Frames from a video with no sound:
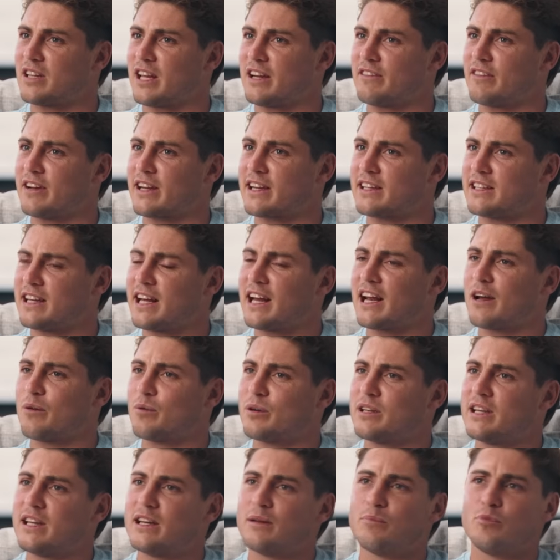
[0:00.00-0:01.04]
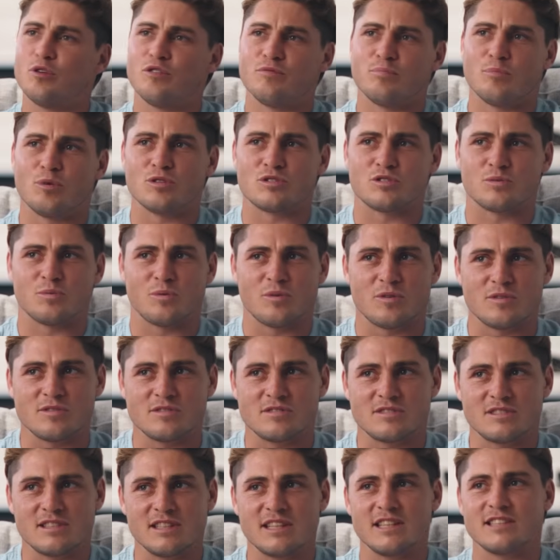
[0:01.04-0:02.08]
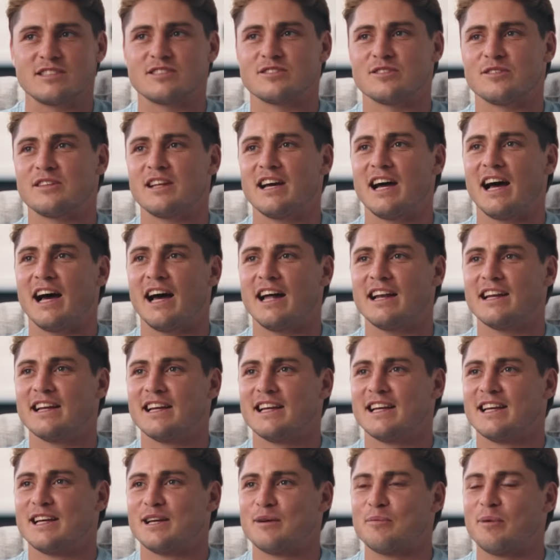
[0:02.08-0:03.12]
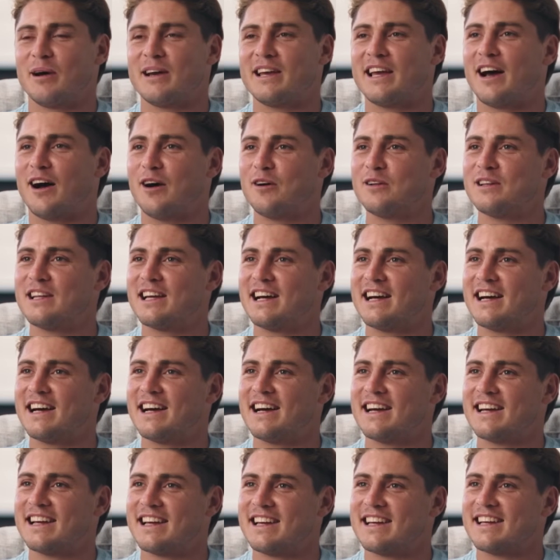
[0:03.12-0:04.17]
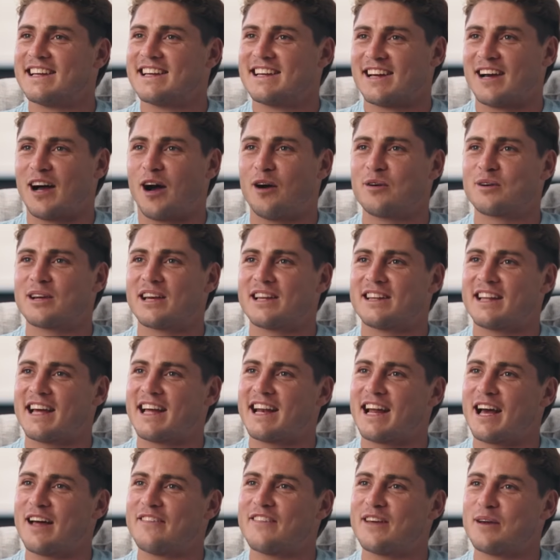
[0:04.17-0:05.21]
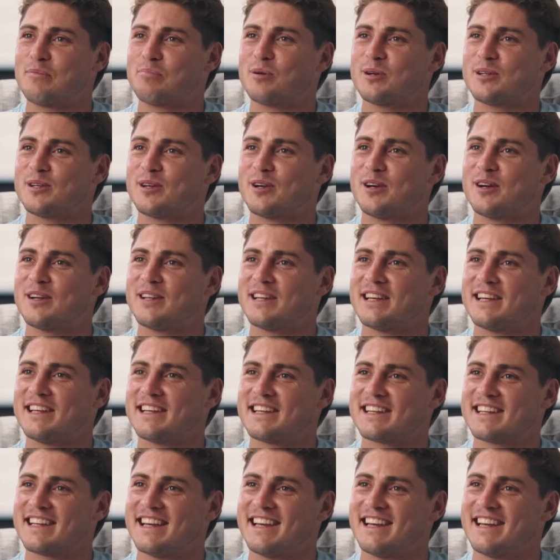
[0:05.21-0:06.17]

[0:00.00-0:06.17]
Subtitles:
they reckon, no, we need to move more towards this or that? But yeah, I'll get that out there pretty early.